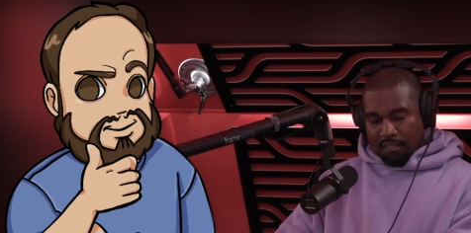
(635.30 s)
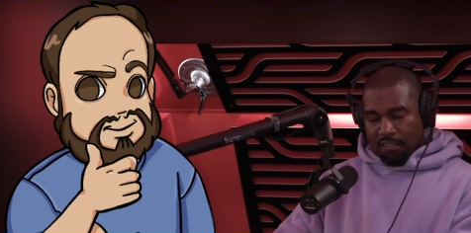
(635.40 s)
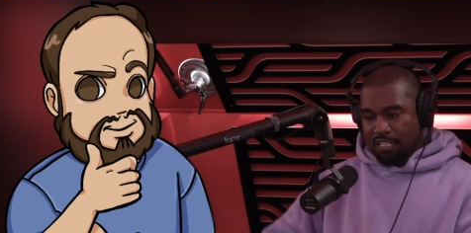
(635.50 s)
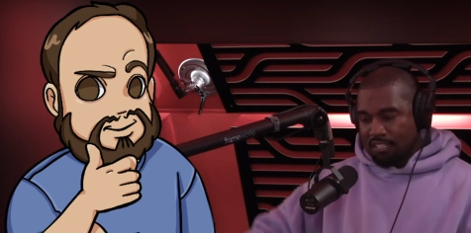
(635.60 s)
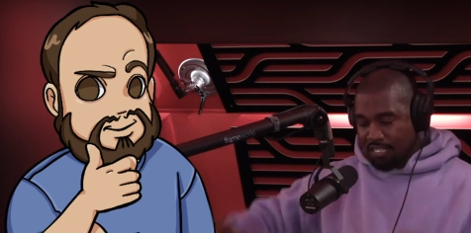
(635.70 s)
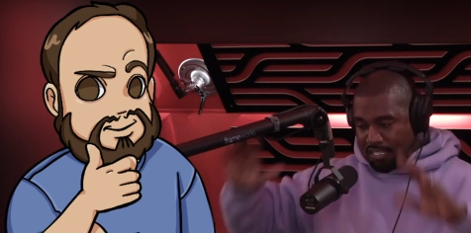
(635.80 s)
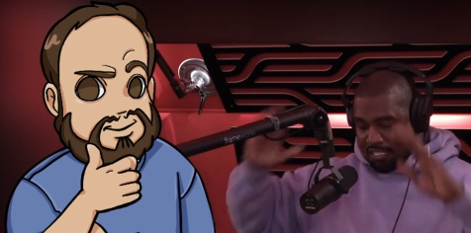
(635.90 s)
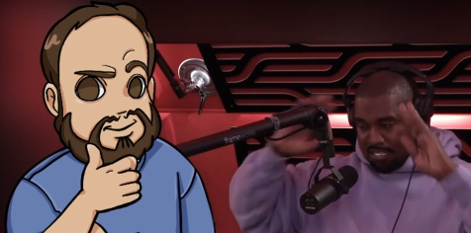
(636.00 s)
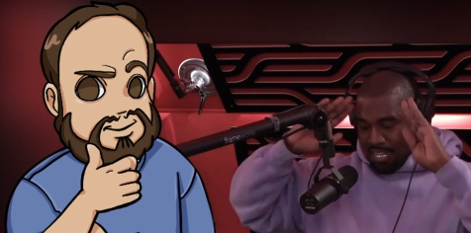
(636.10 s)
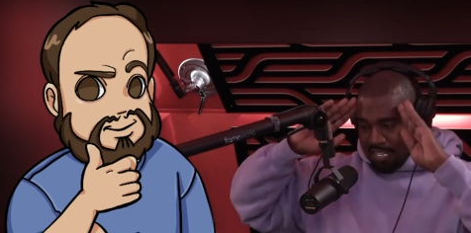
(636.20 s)
Speaker 1: because he was
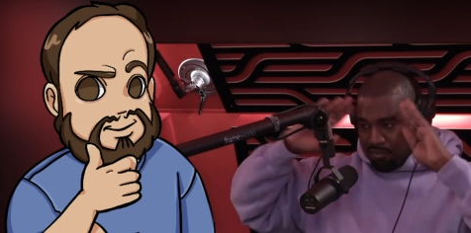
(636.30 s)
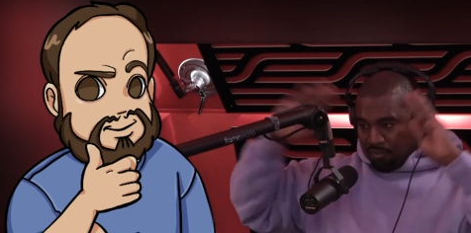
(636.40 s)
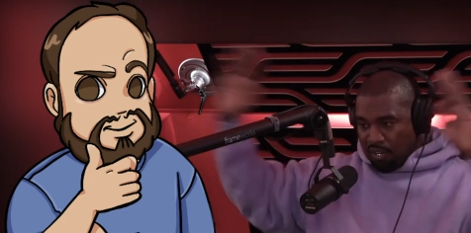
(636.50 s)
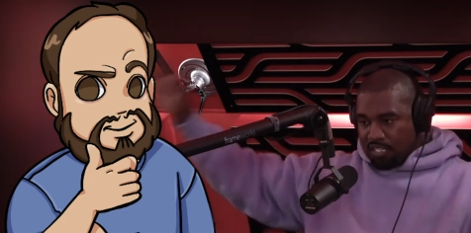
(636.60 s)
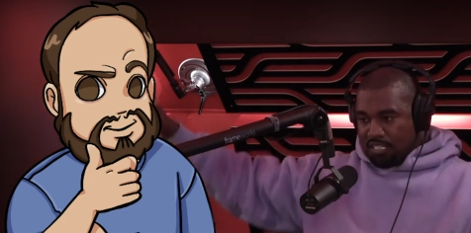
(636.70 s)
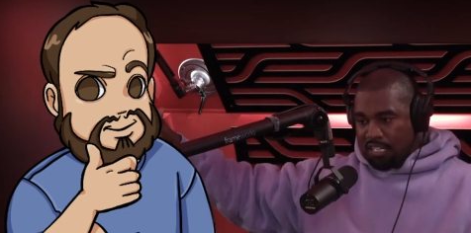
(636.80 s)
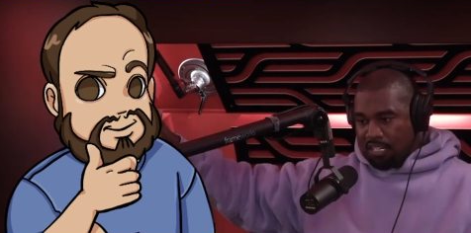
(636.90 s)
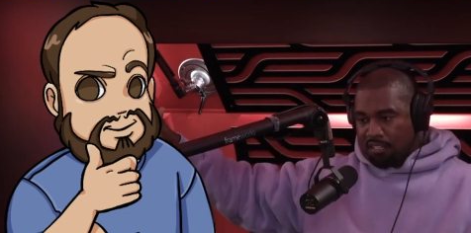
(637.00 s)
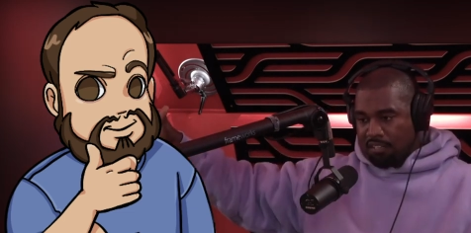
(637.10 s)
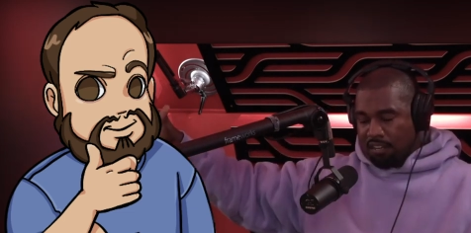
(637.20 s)
concerned.
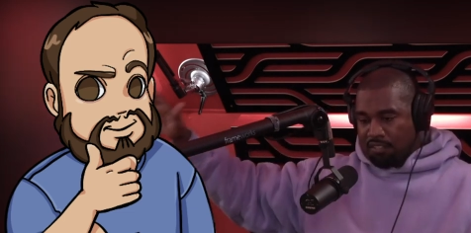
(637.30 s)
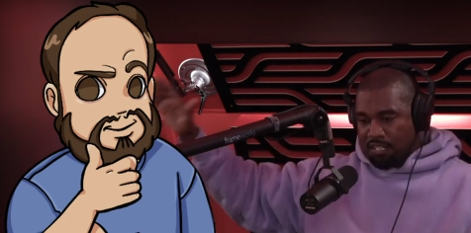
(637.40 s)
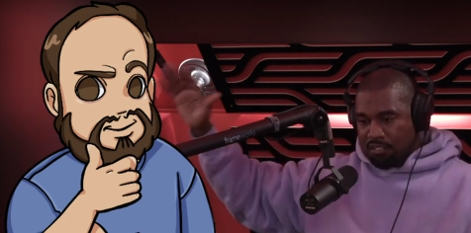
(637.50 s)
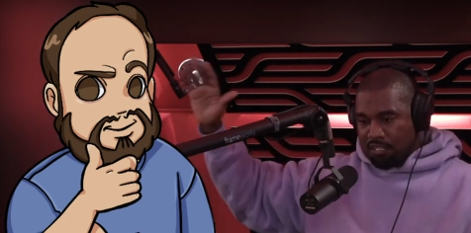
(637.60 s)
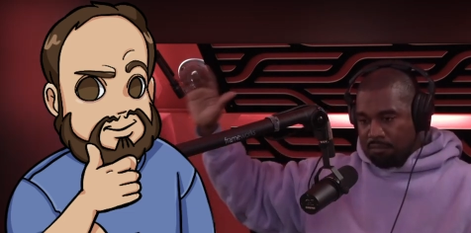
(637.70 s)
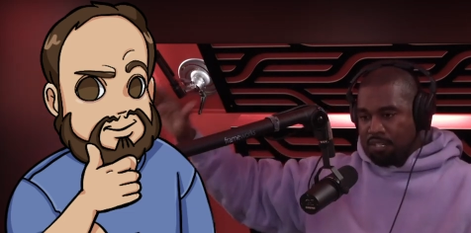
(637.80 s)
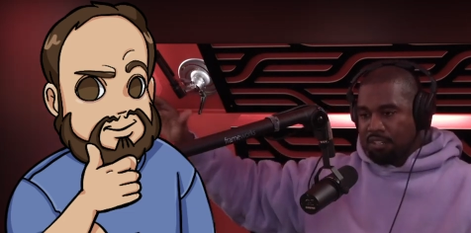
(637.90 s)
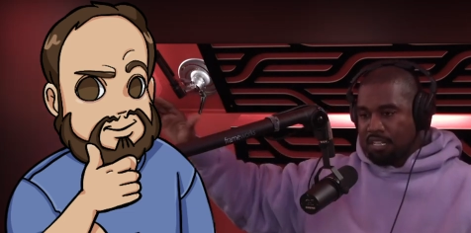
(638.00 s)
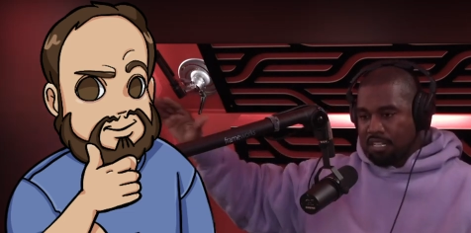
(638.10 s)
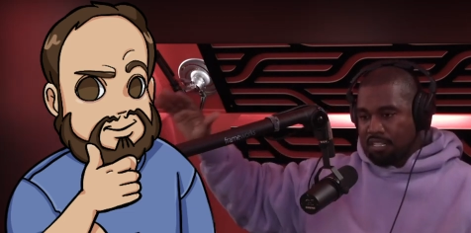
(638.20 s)
Days later,
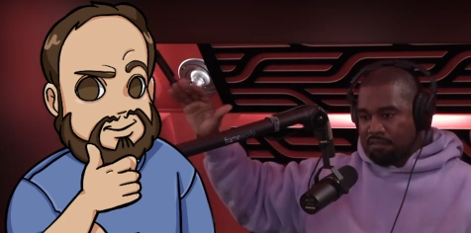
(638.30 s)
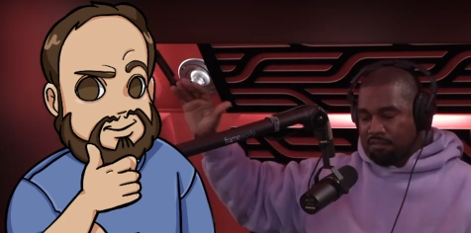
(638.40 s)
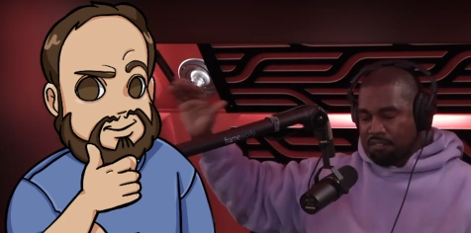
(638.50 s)
Kanye's